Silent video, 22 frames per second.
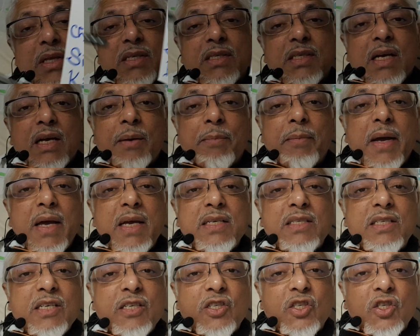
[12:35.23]
this
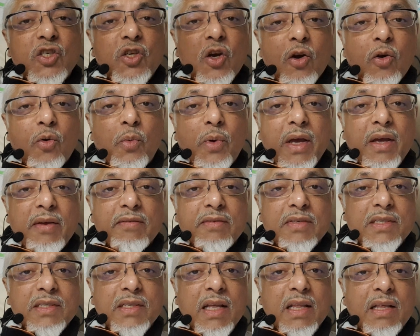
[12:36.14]
amazing shock
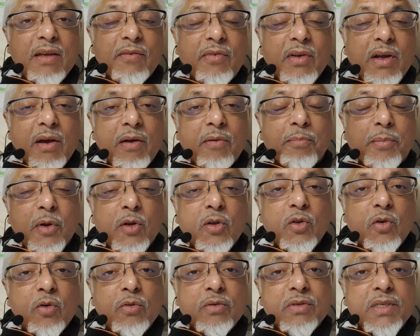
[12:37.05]
waves that they
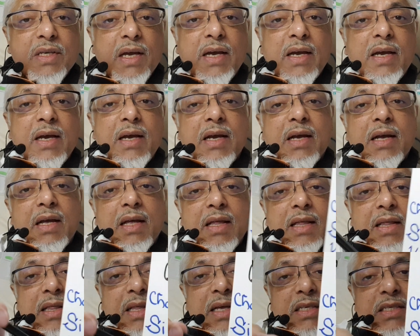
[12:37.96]
produce,
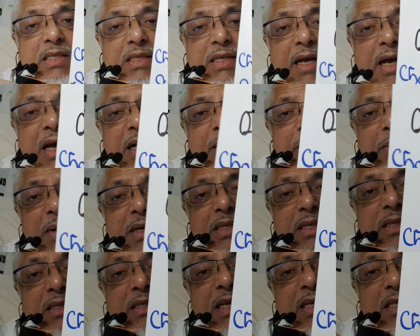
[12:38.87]
this dead
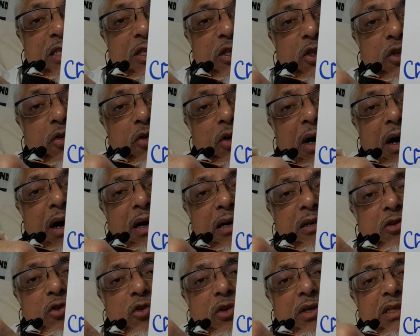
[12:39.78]
muscle, there's new
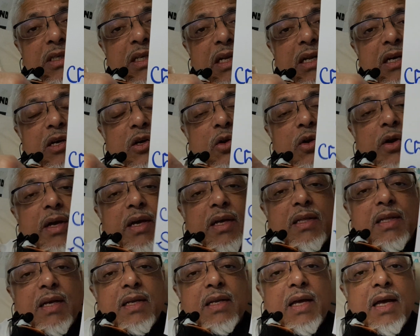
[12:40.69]
arteries that are growing
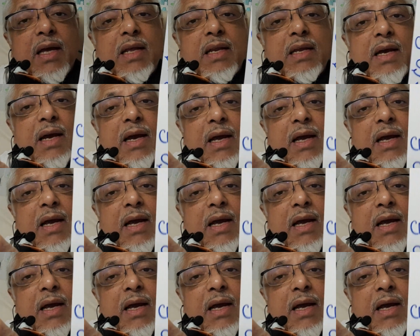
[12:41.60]
in that area,